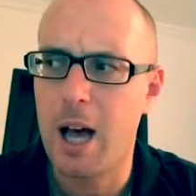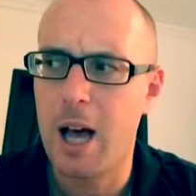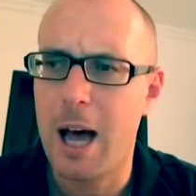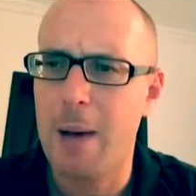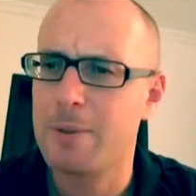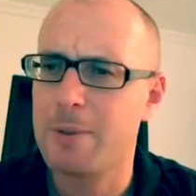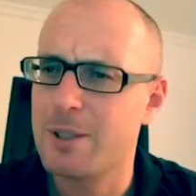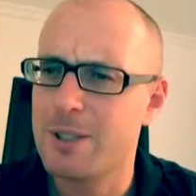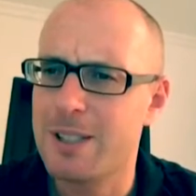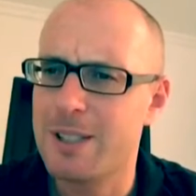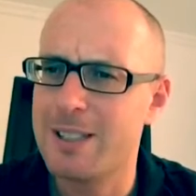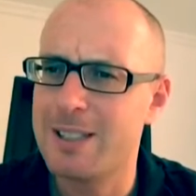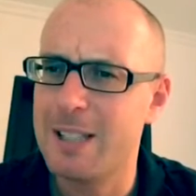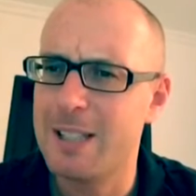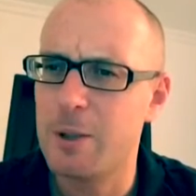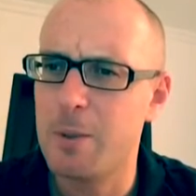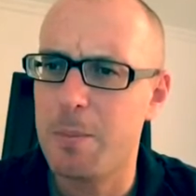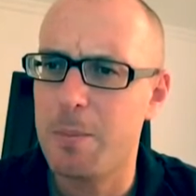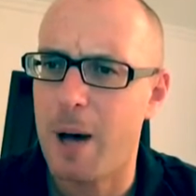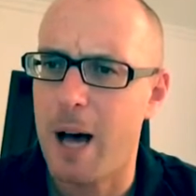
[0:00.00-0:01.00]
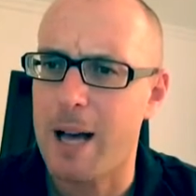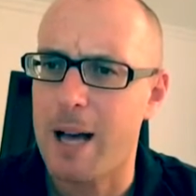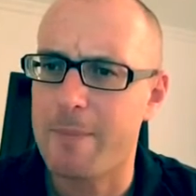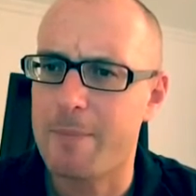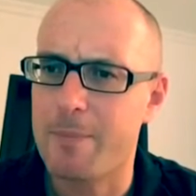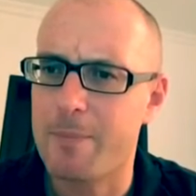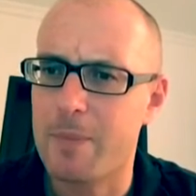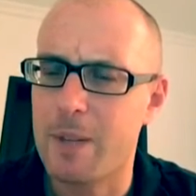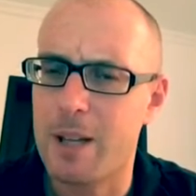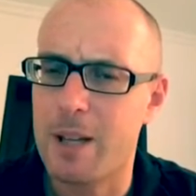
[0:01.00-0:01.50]
I was just going to say goodbye
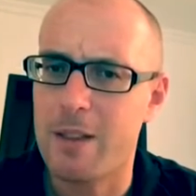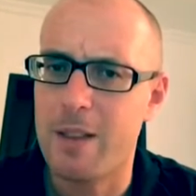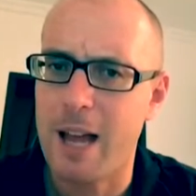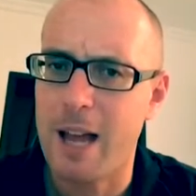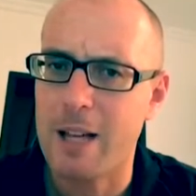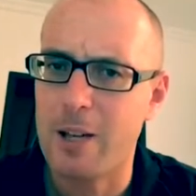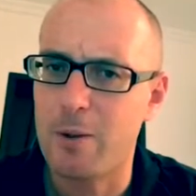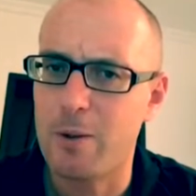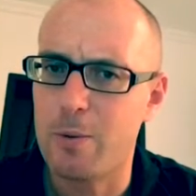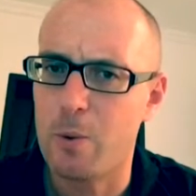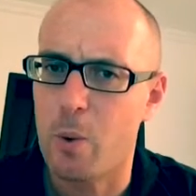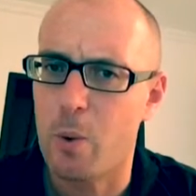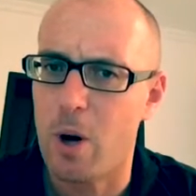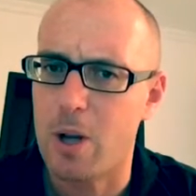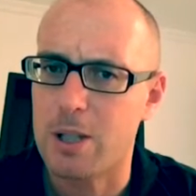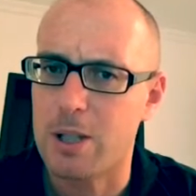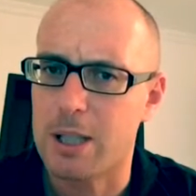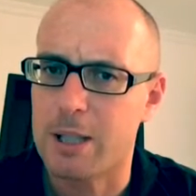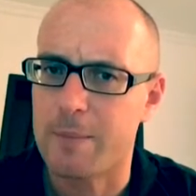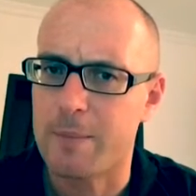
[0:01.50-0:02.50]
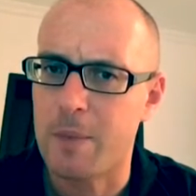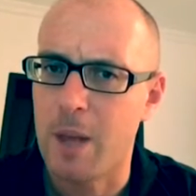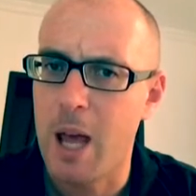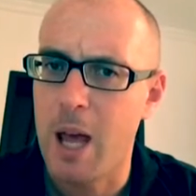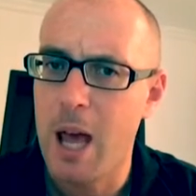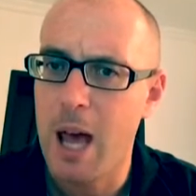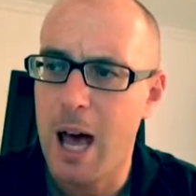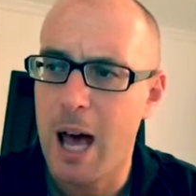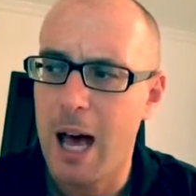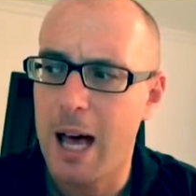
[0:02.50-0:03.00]
and thank you for watching,
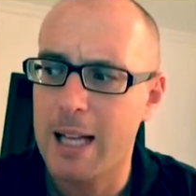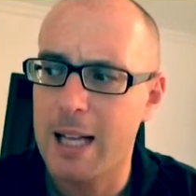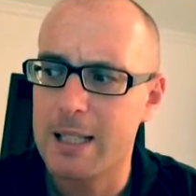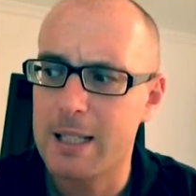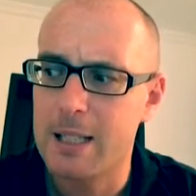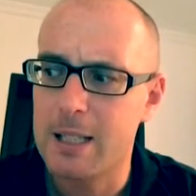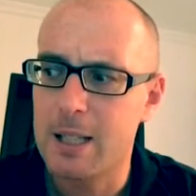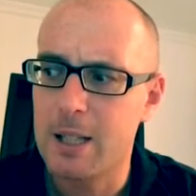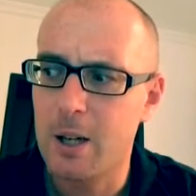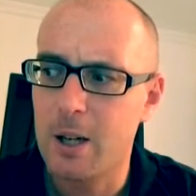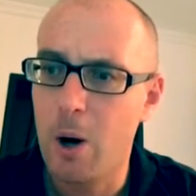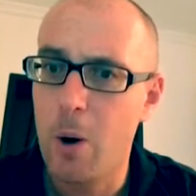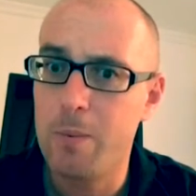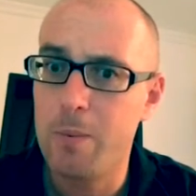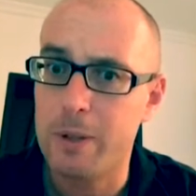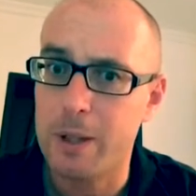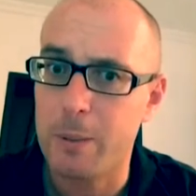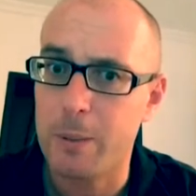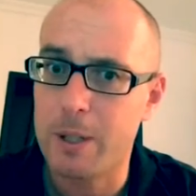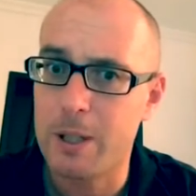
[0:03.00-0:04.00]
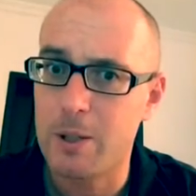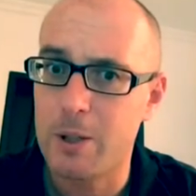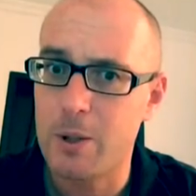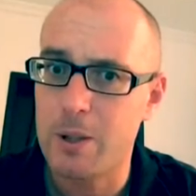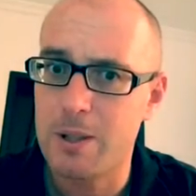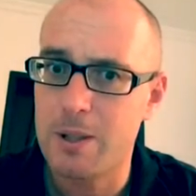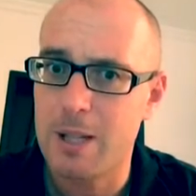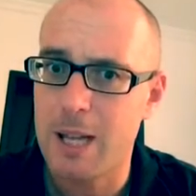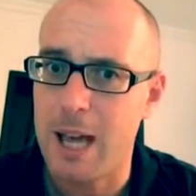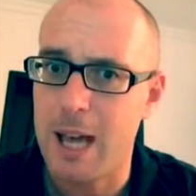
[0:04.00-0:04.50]
and hopefully we can do
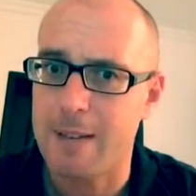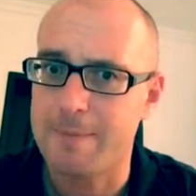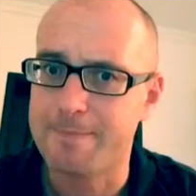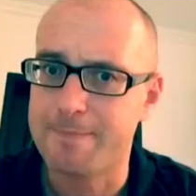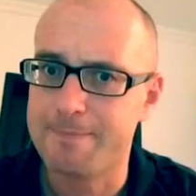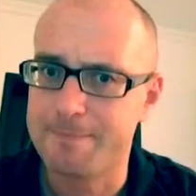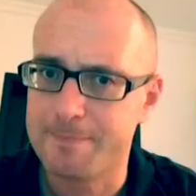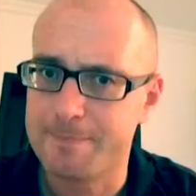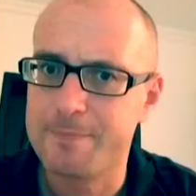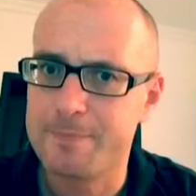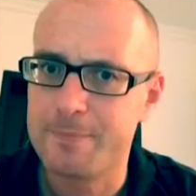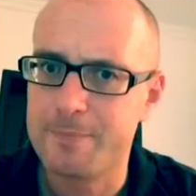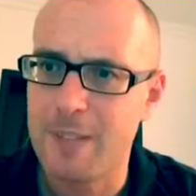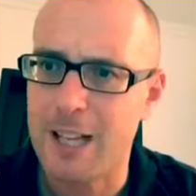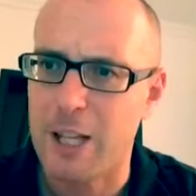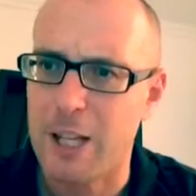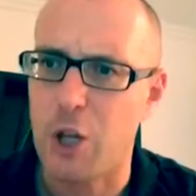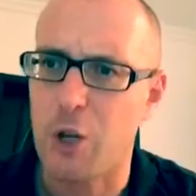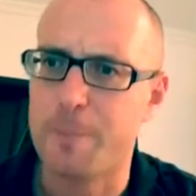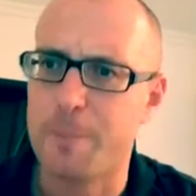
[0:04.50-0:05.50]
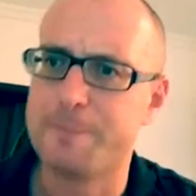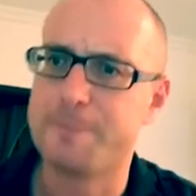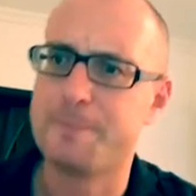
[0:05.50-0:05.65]
this again. Thank you.